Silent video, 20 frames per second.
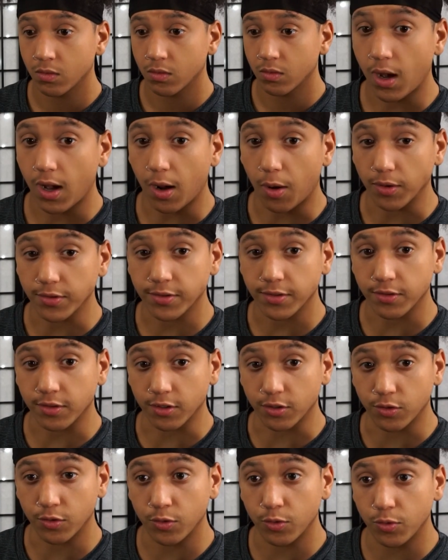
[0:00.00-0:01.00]
Wow, it's in
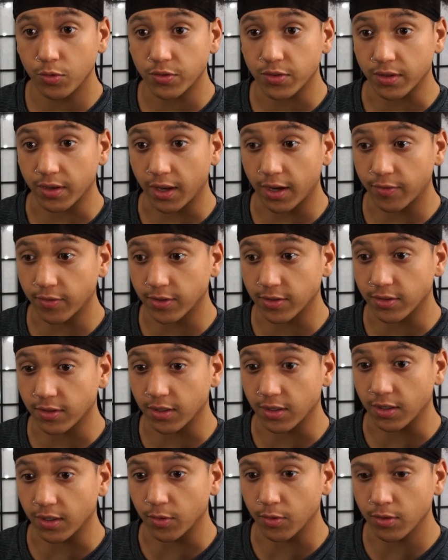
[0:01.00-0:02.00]
the news and
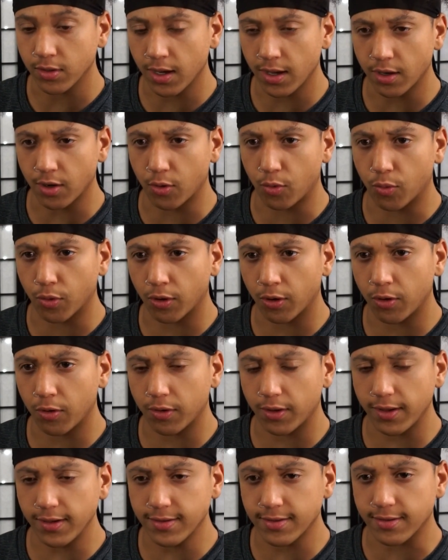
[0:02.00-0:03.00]
everything. What kind of
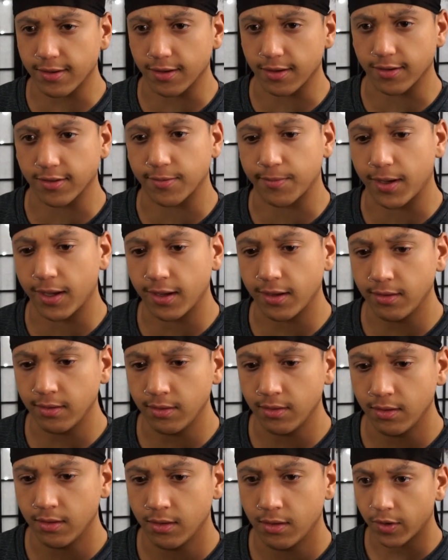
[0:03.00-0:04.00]
world is this, man?
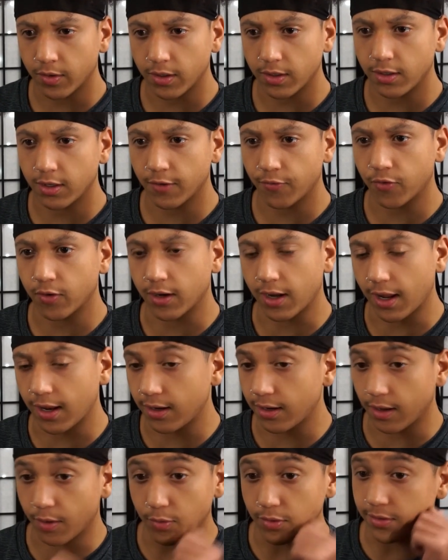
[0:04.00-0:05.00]
Very different.
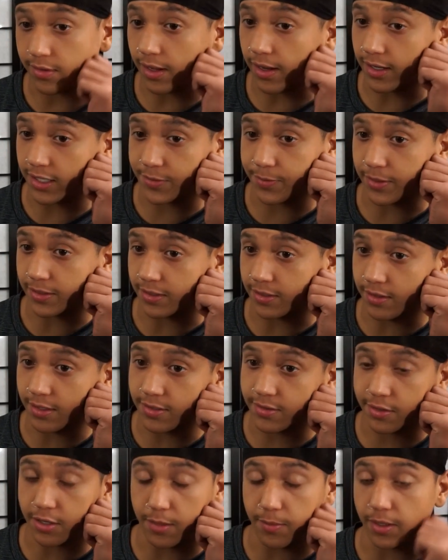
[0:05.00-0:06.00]
I, I was not expecting
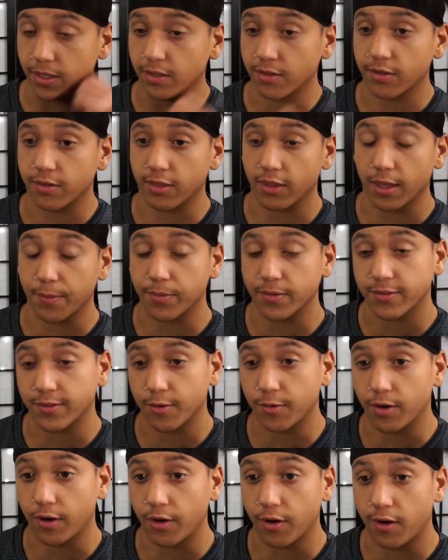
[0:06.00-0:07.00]
this coming into the
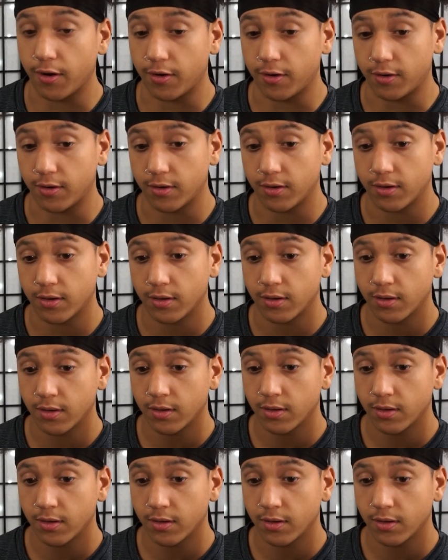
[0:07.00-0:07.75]
episode at all.